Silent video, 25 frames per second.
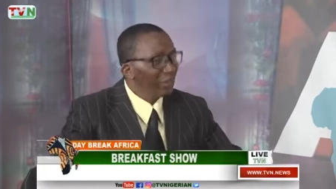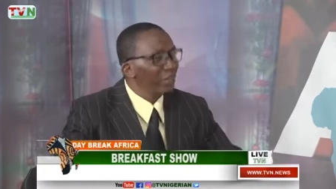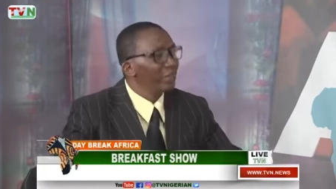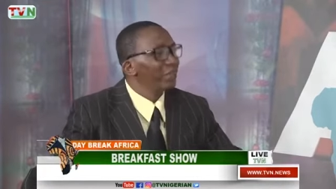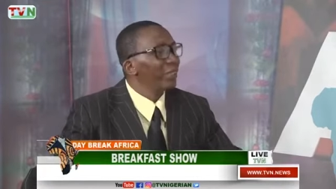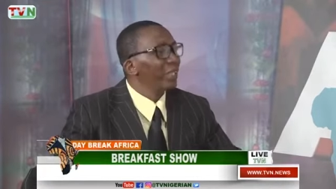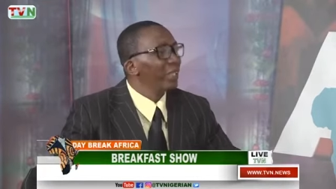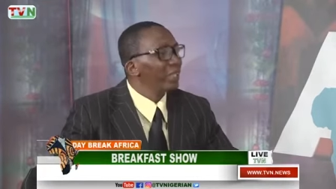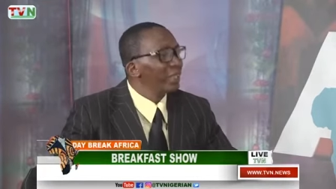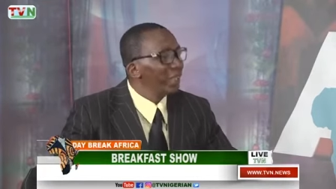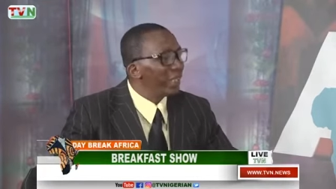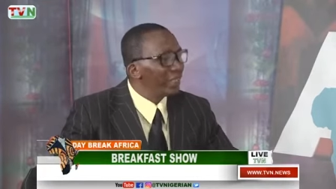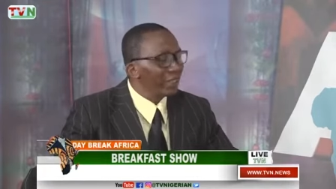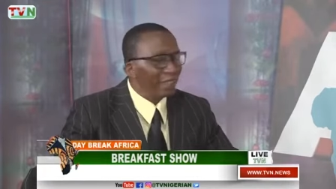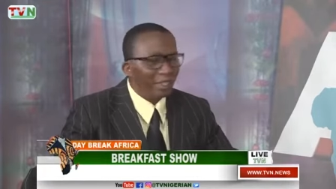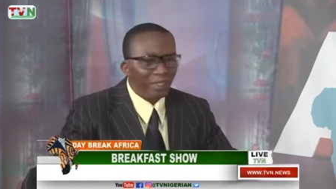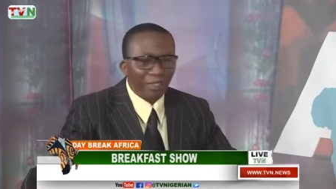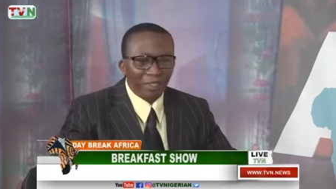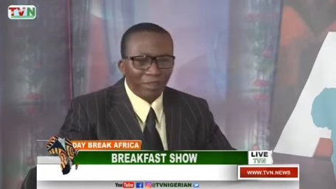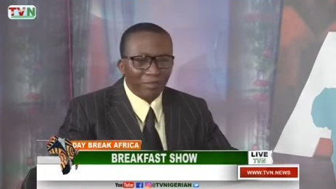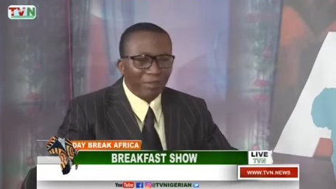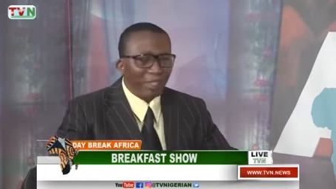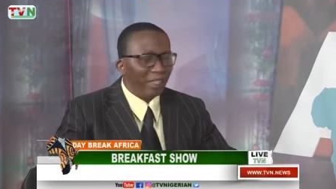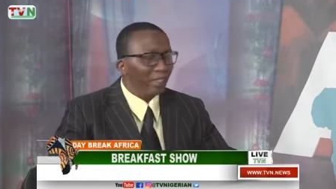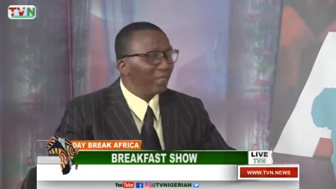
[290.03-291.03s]
stretchers and
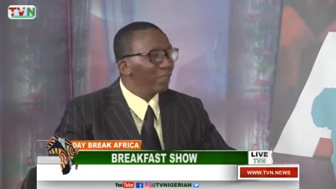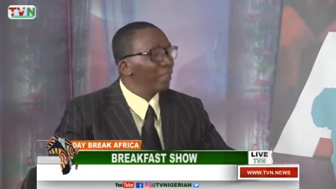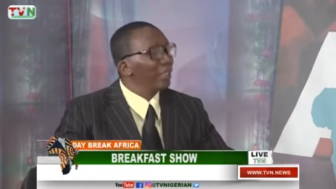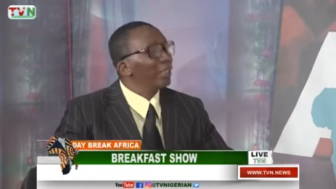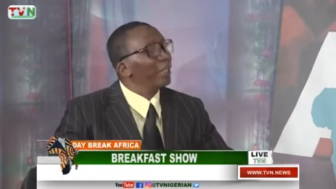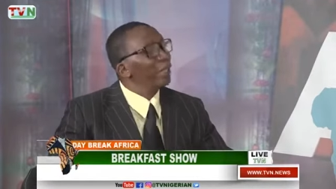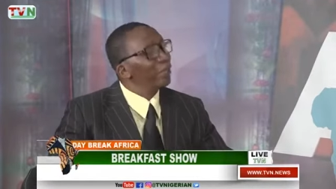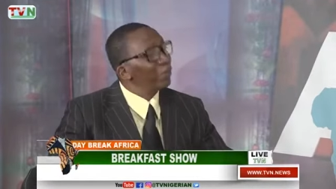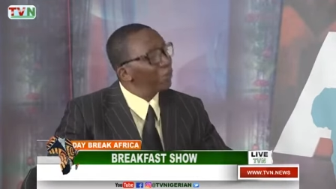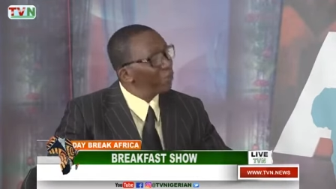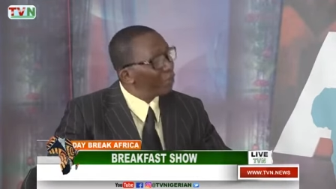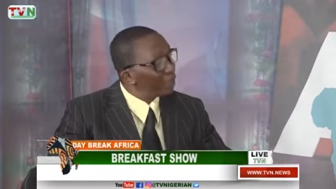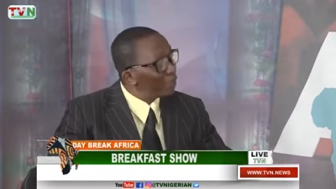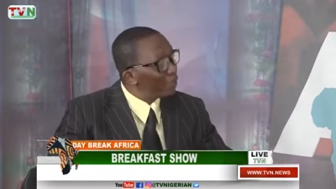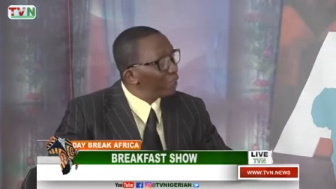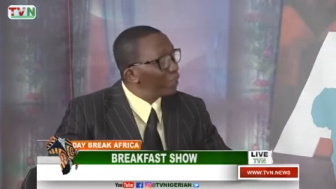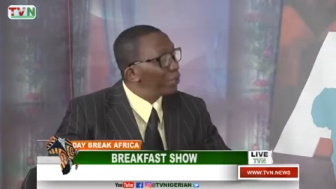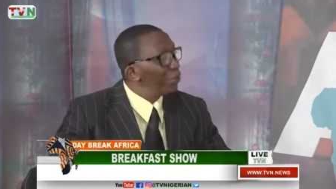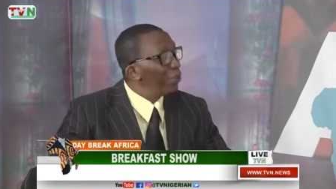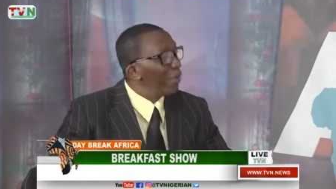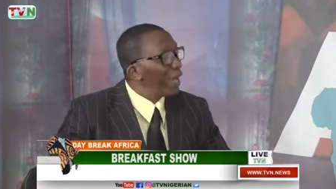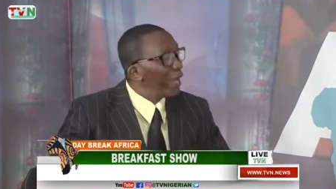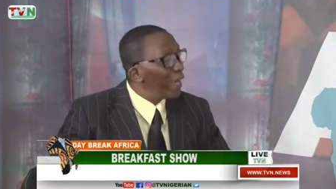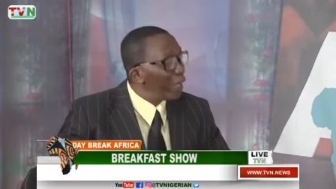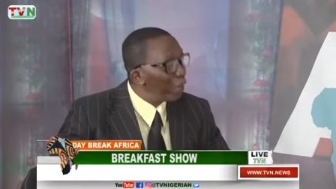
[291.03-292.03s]
all of that, obviously
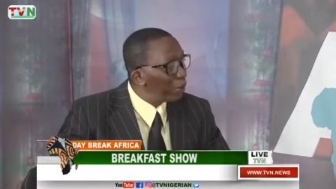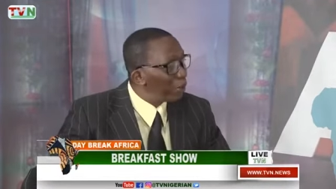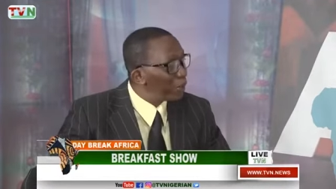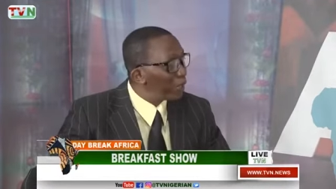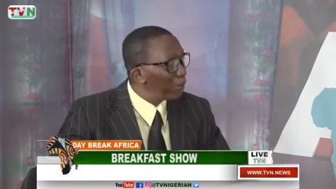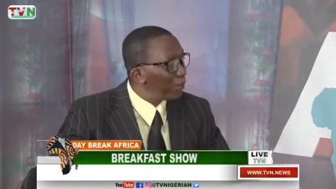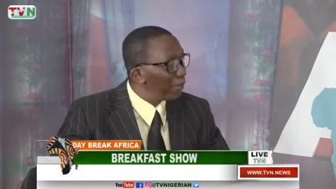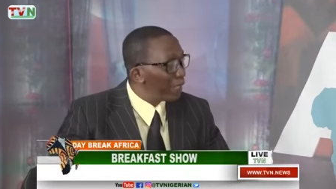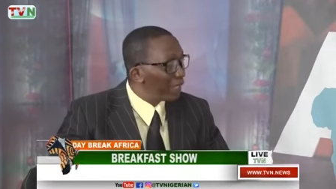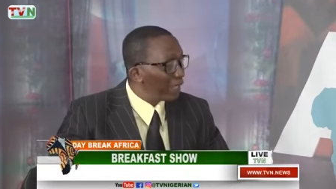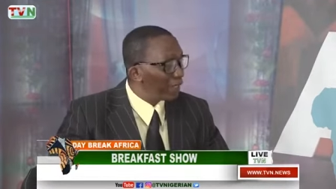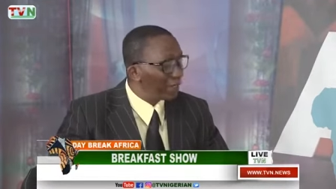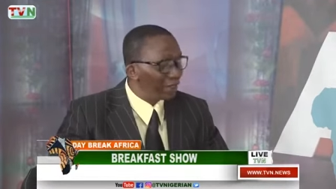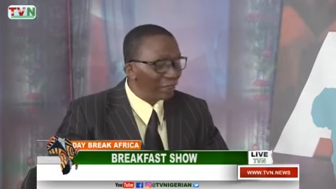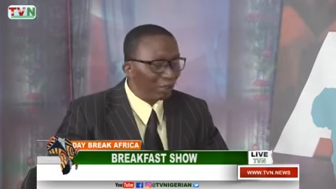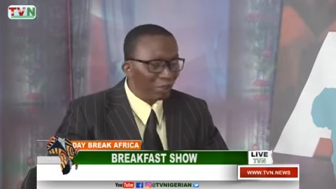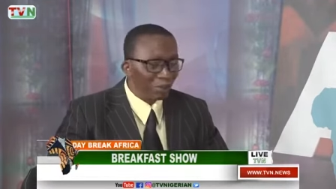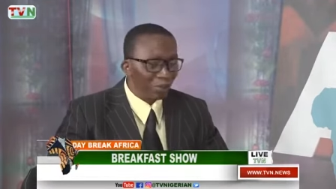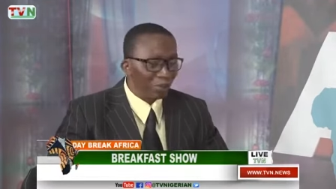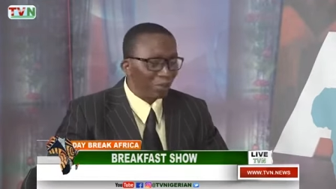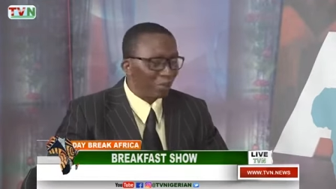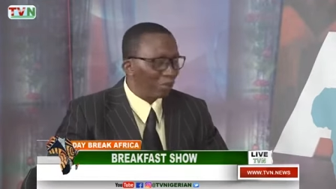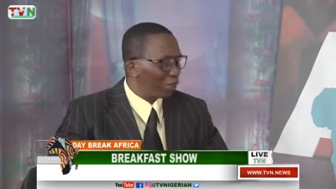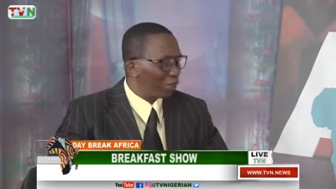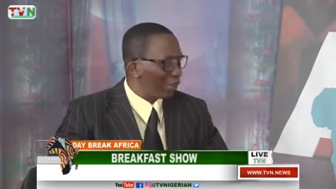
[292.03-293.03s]
to help someone that's
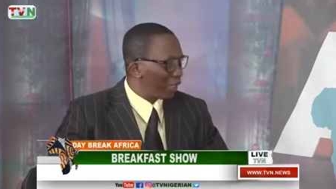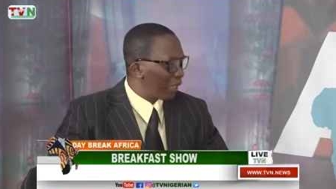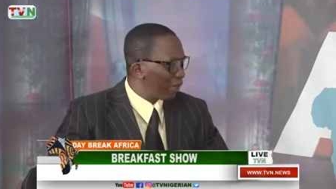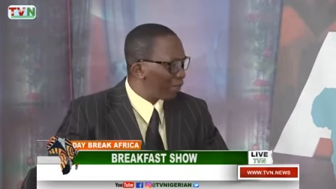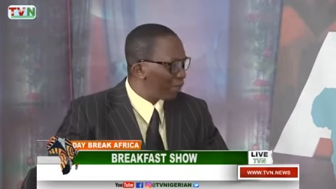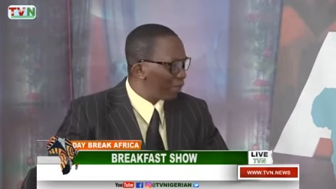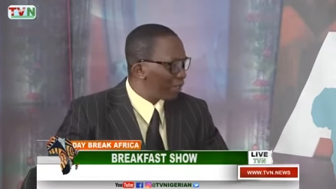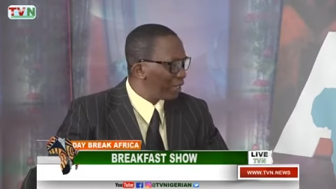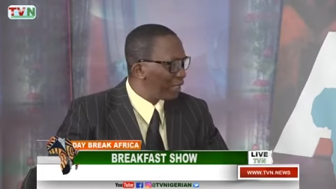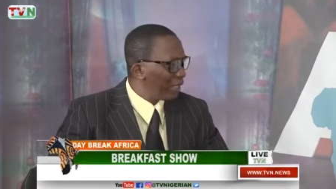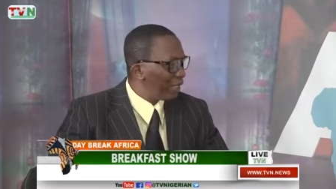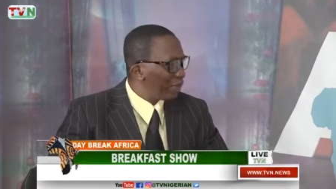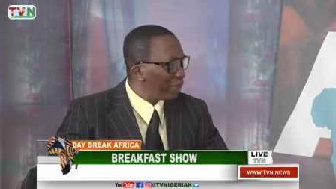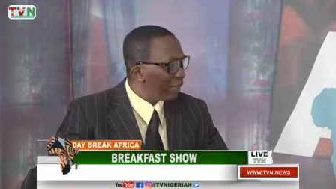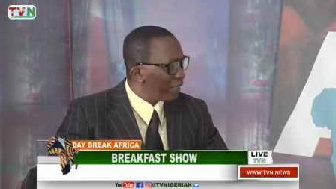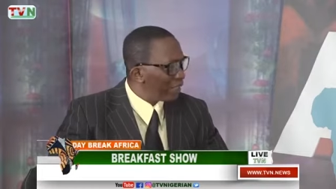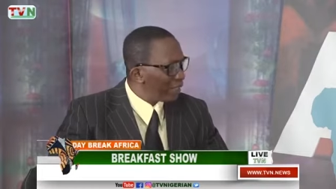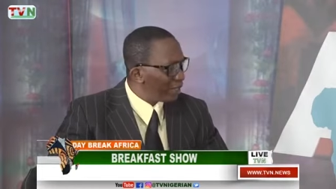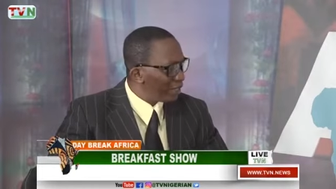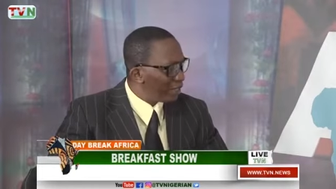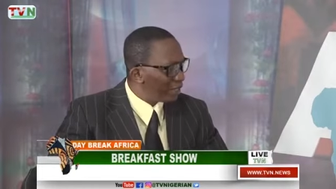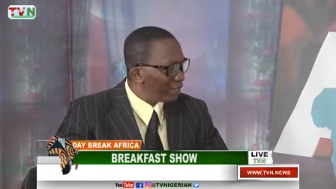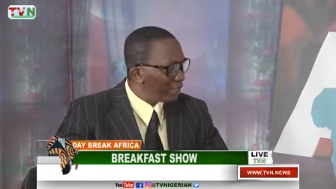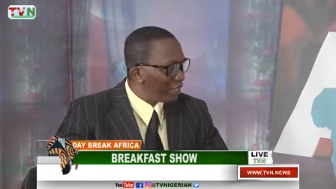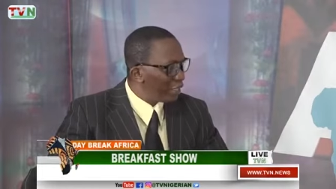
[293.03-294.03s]
approaching
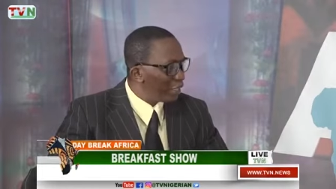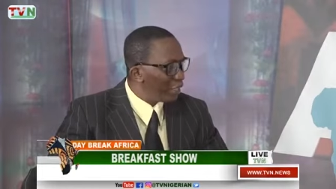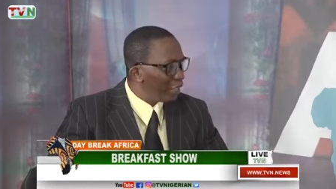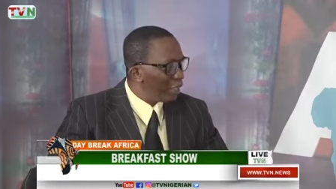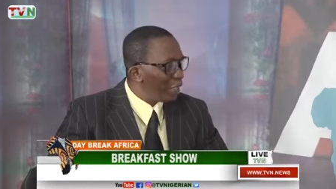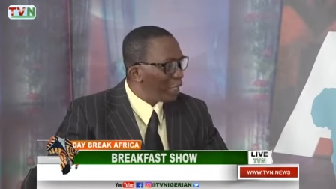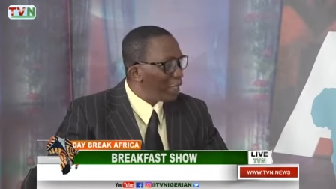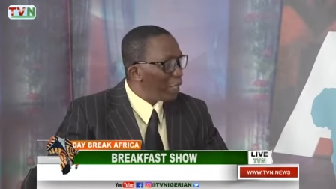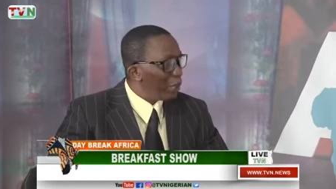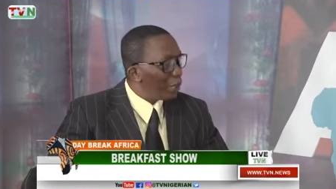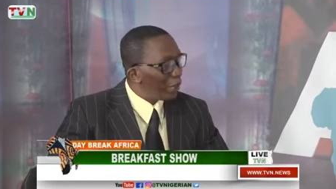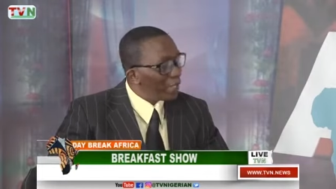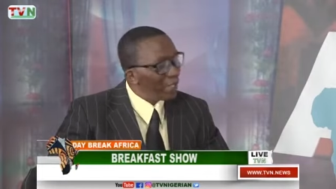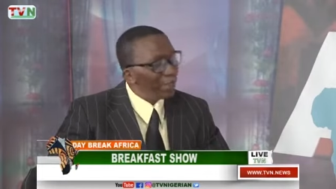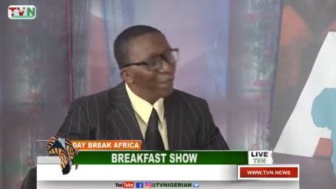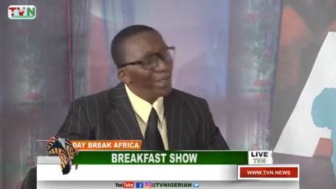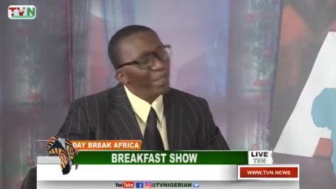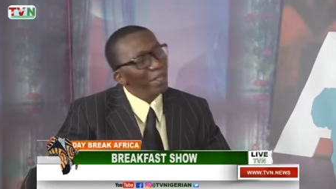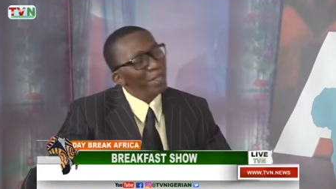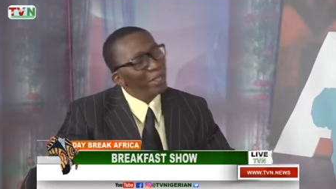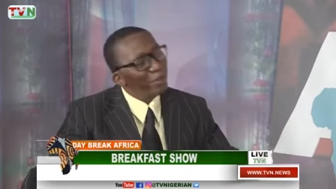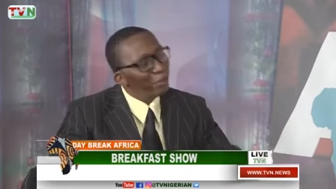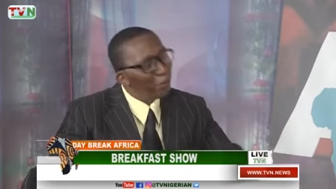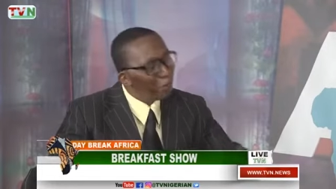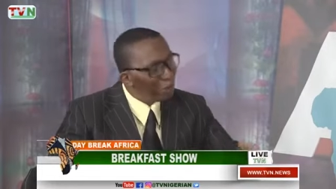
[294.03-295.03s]
emergency. But they were
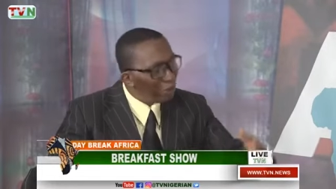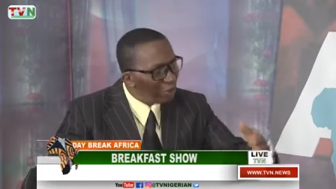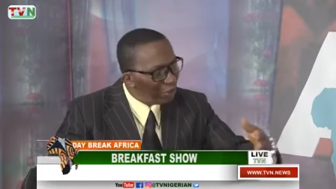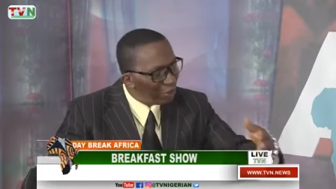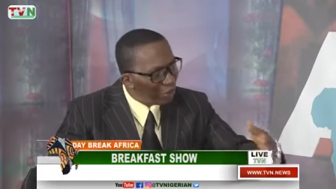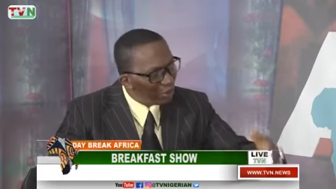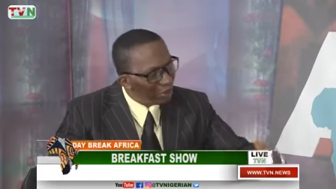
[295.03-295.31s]
not even,